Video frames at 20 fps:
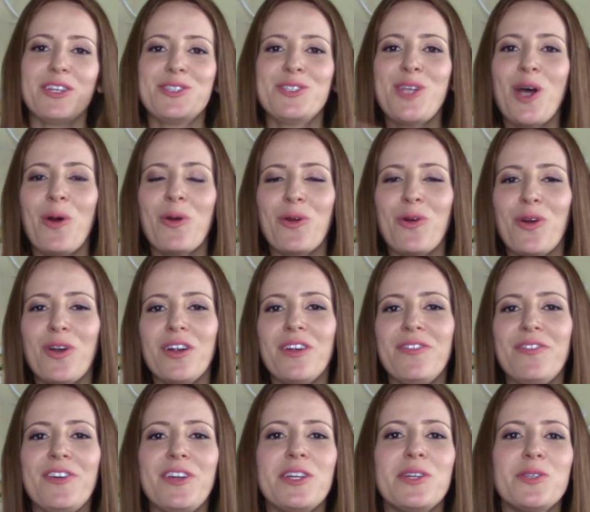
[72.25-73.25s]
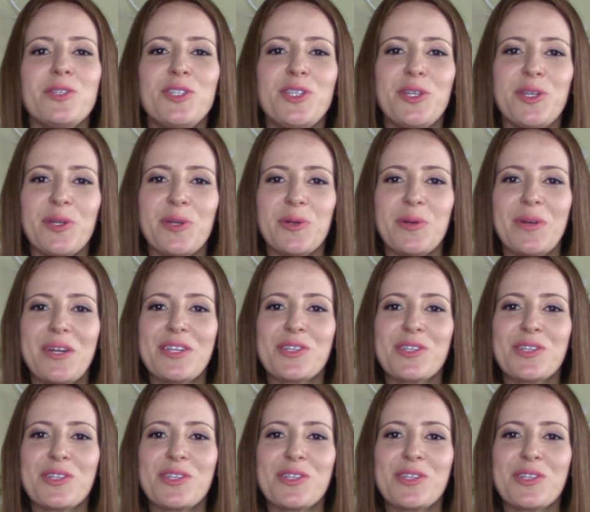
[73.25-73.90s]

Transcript: So in order for you to